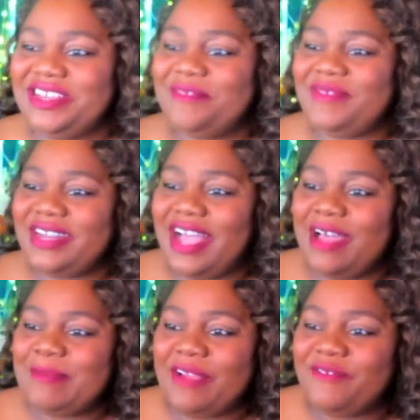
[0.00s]
But
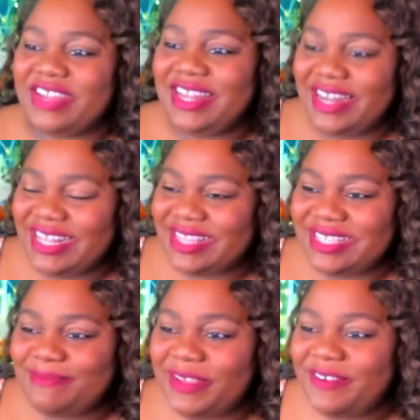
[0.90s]
I really like
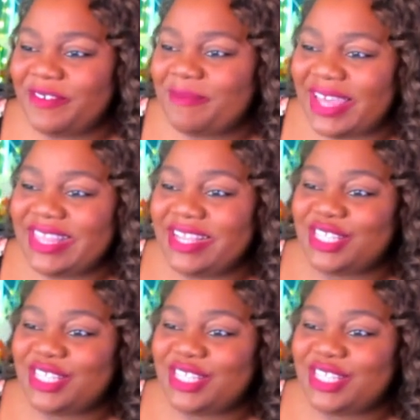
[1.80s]
this bedroom. I think